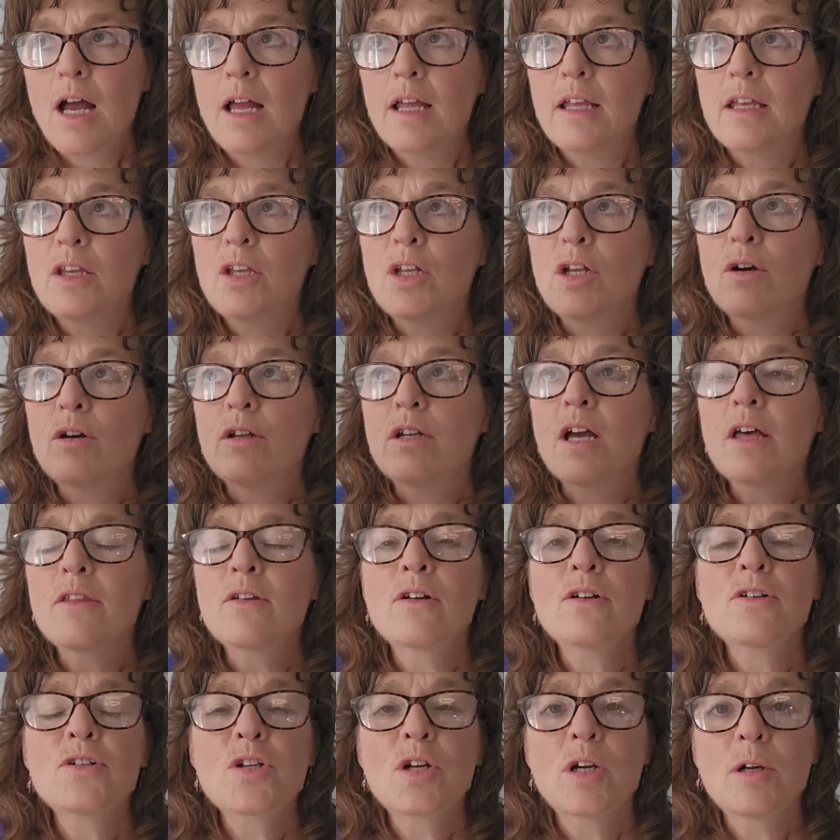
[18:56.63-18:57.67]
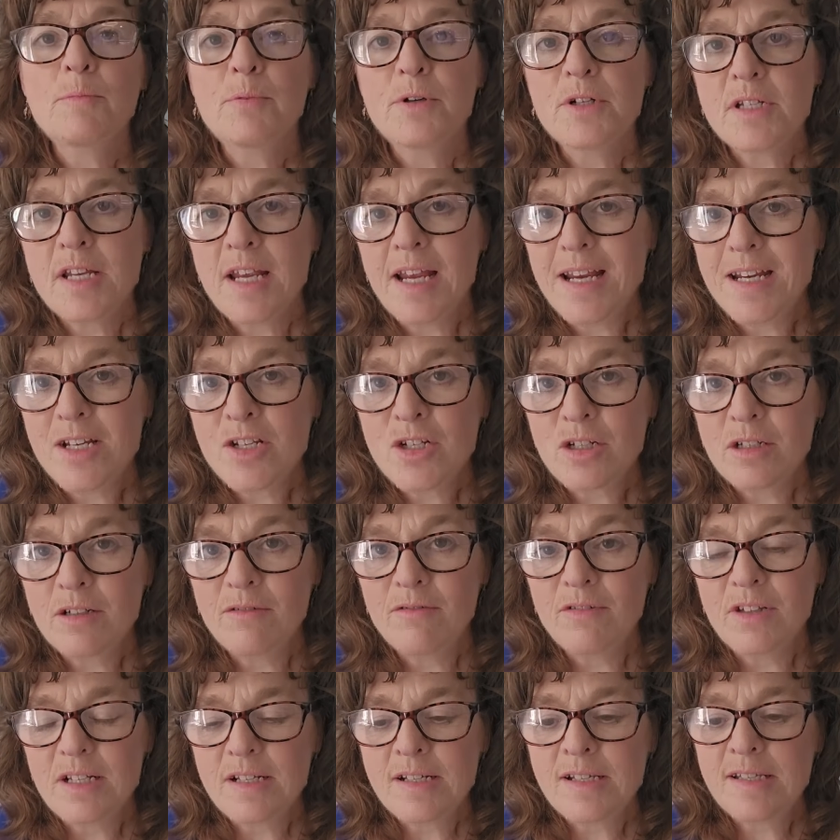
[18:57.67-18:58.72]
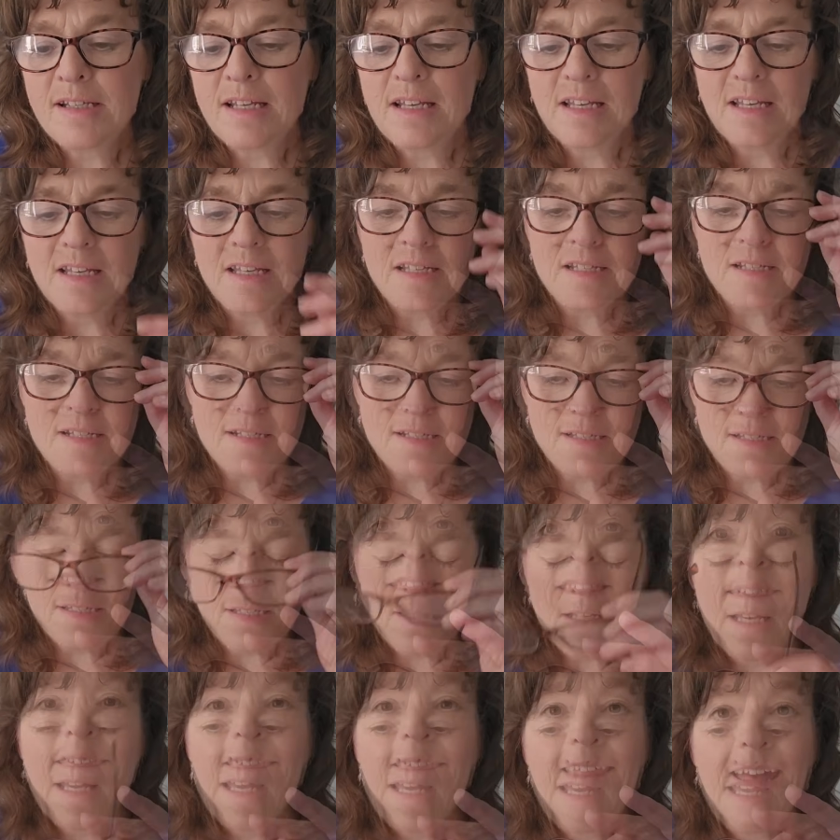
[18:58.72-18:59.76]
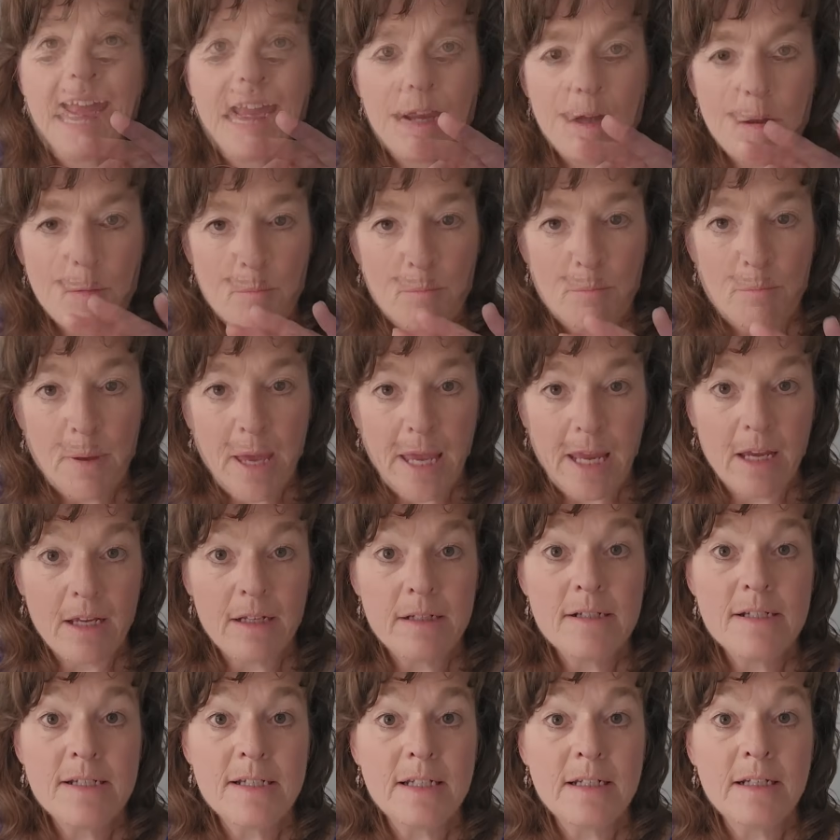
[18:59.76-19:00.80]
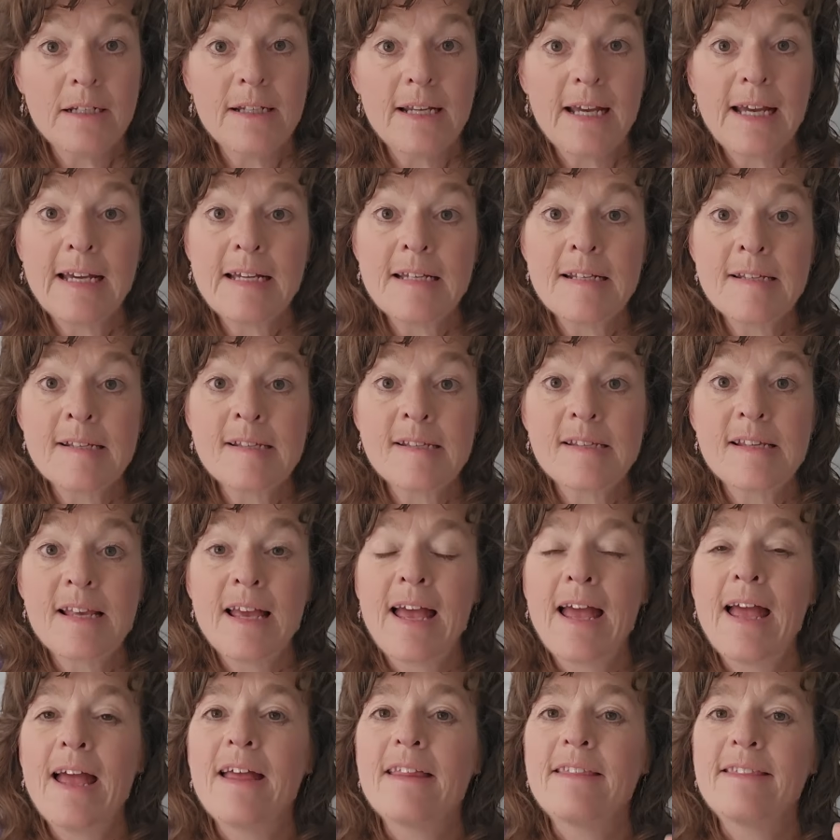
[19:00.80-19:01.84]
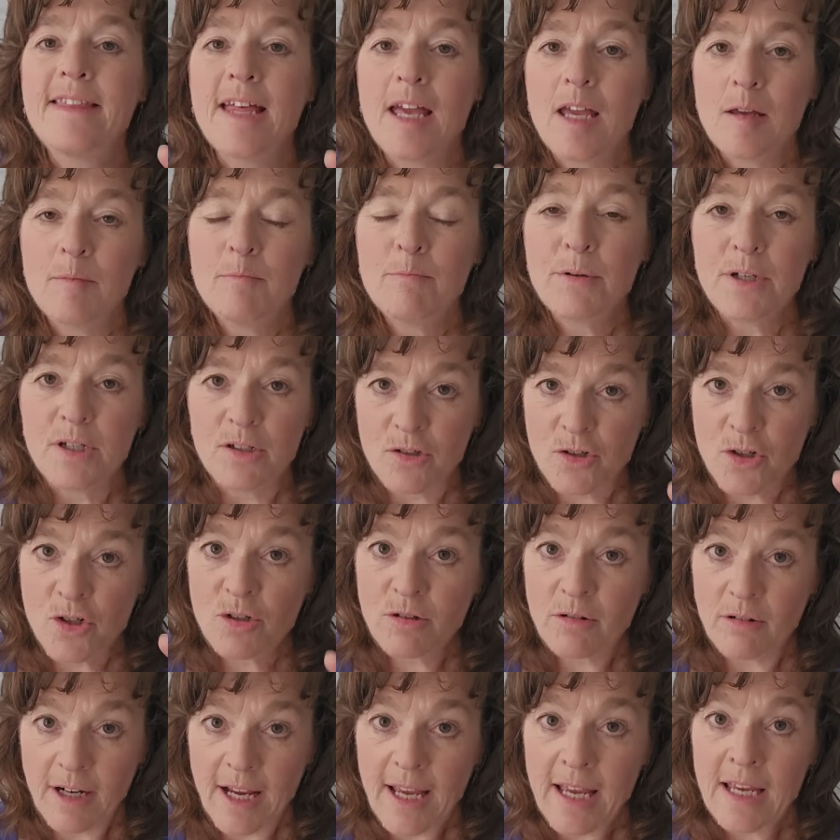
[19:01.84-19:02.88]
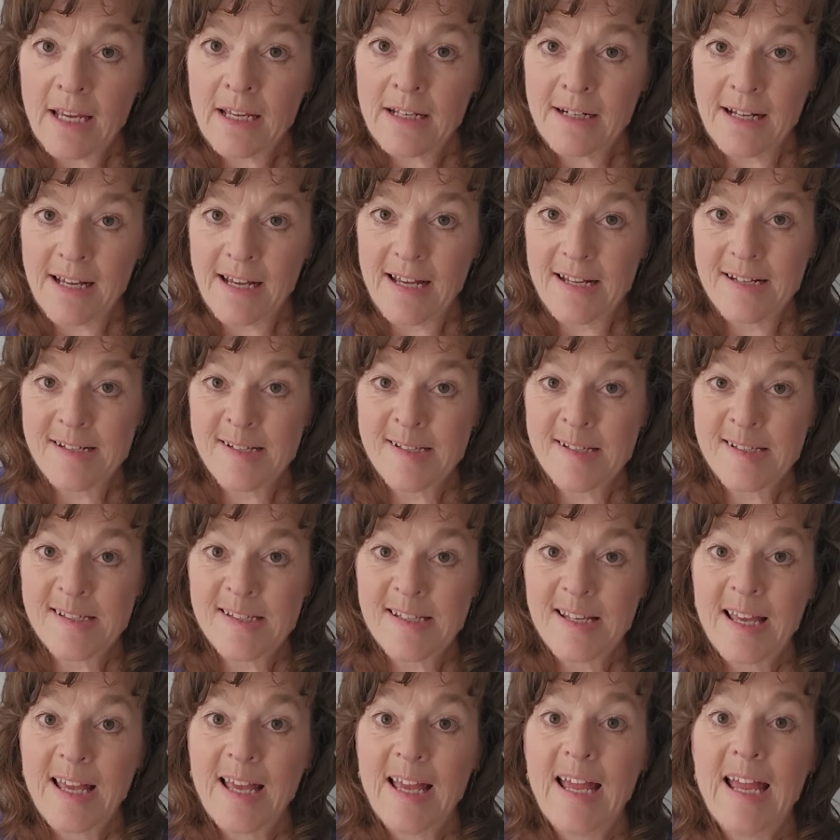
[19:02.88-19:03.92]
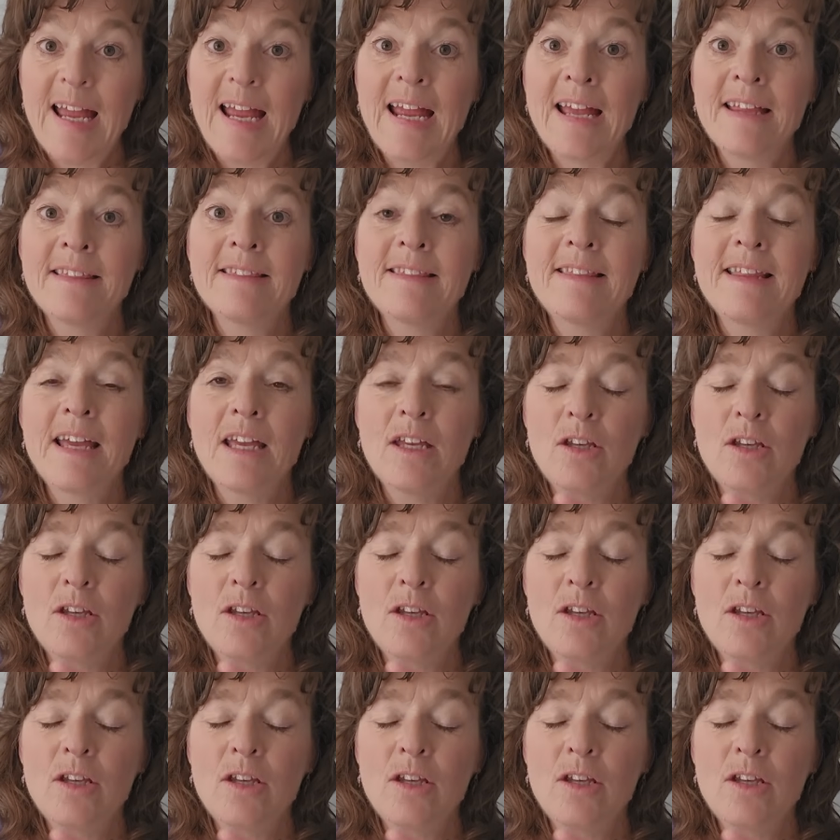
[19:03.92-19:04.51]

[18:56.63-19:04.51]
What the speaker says: You know, another interpretation of this is they abandoned us, they betrayed us, and they